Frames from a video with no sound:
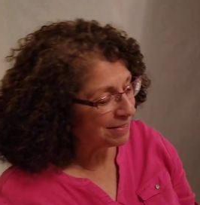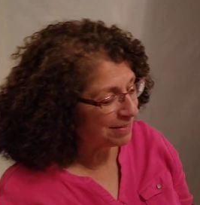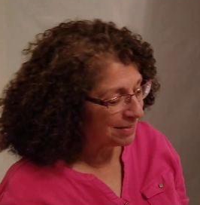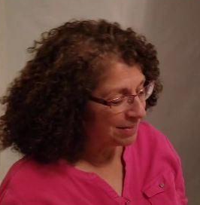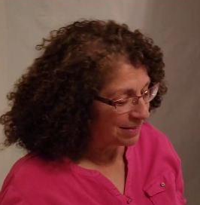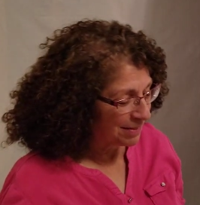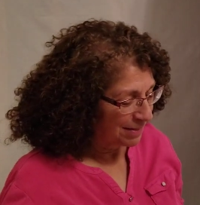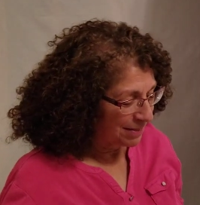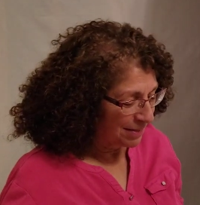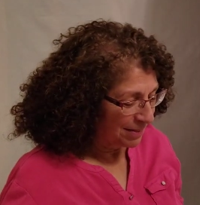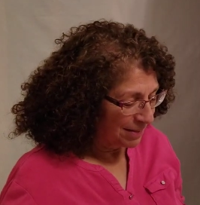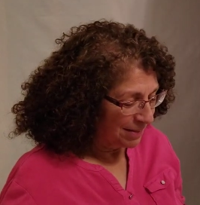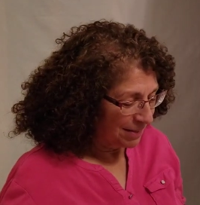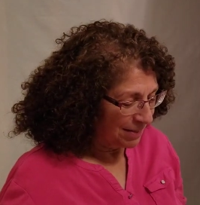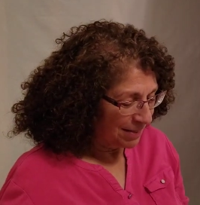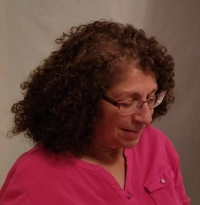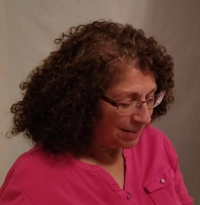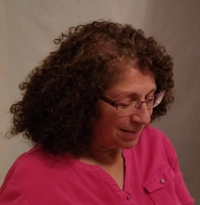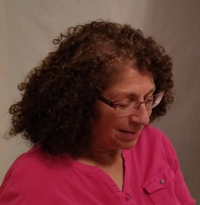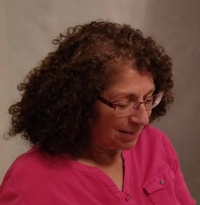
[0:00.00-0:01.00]

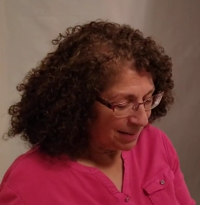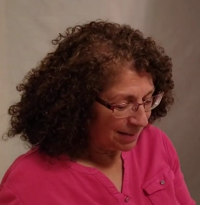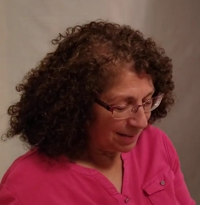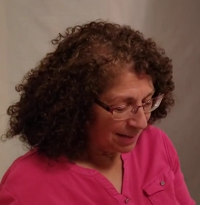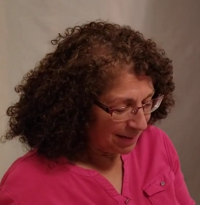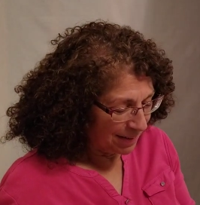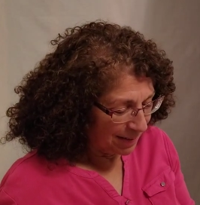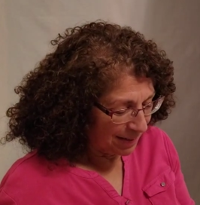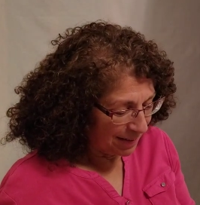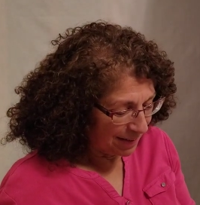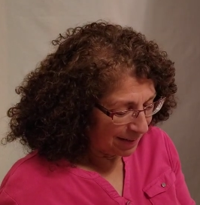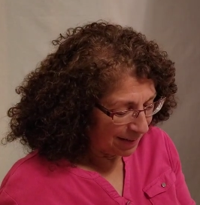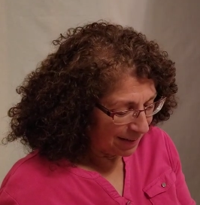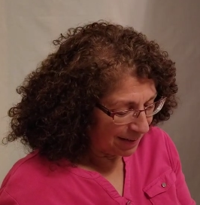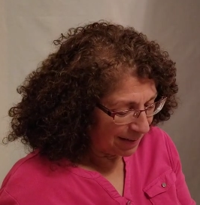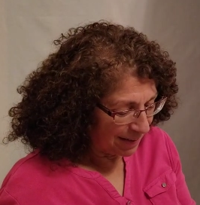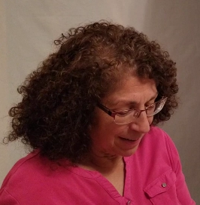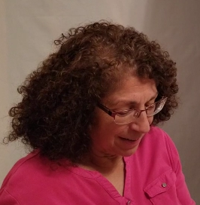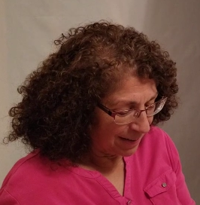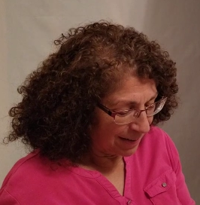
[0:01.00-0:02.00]

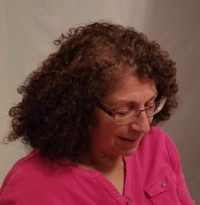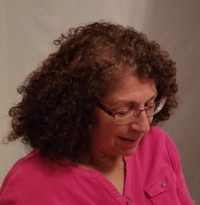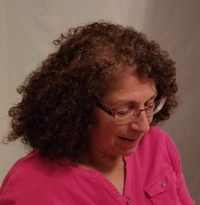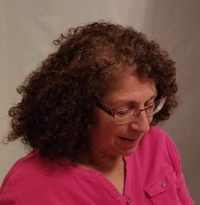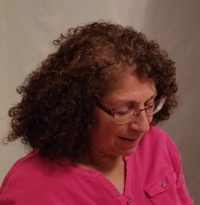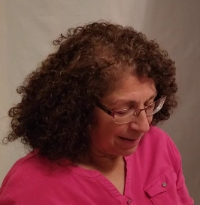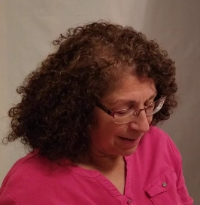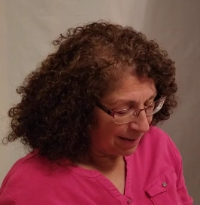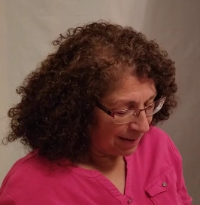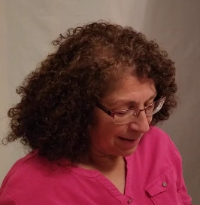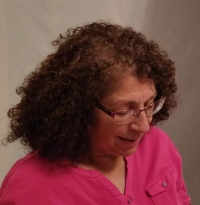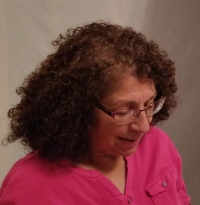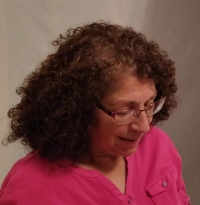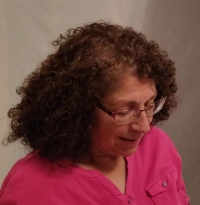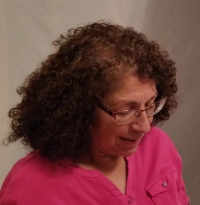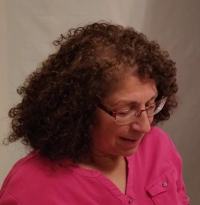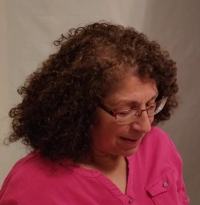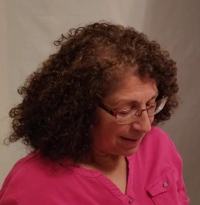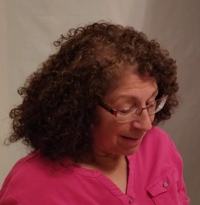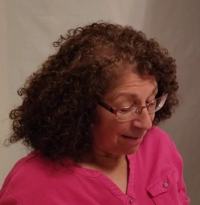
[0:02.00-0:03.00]

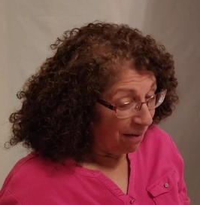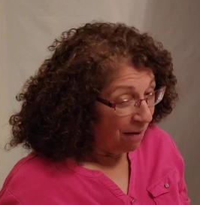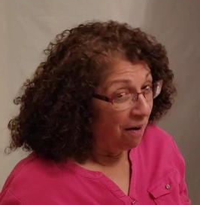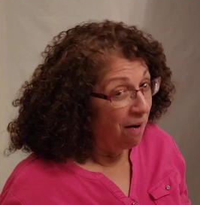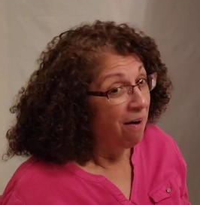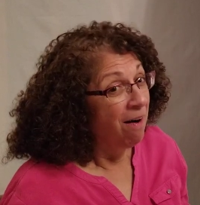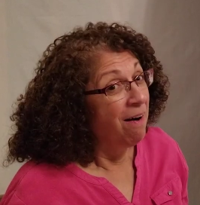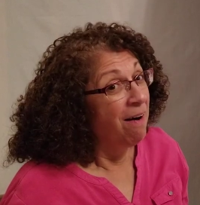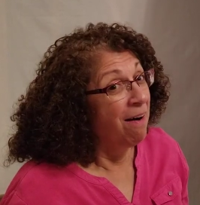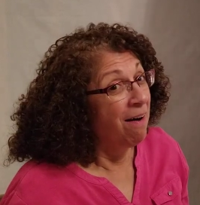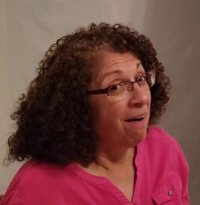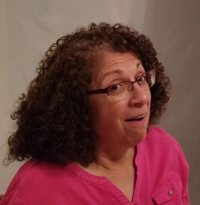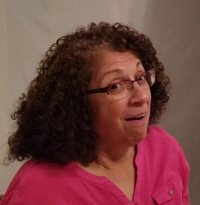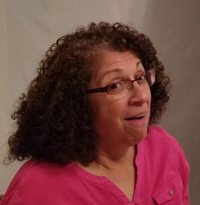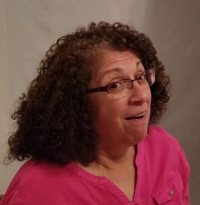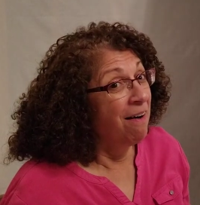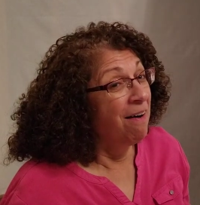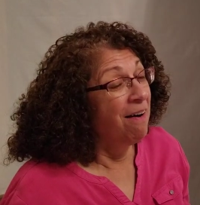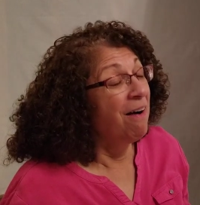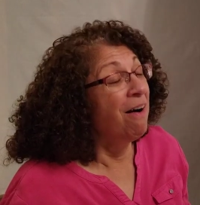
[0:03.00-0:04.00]

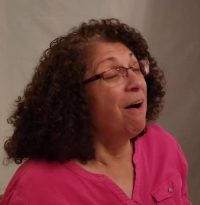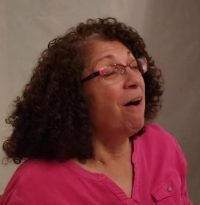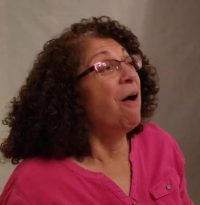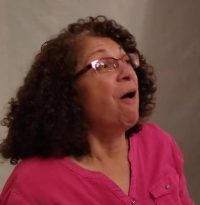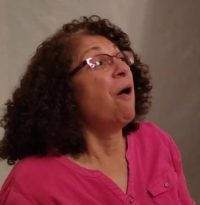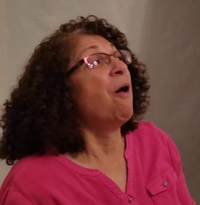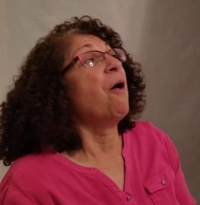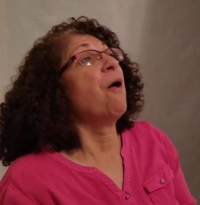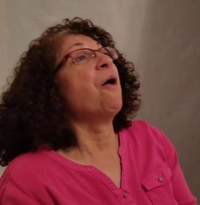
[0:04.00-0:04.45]
(no one is talking)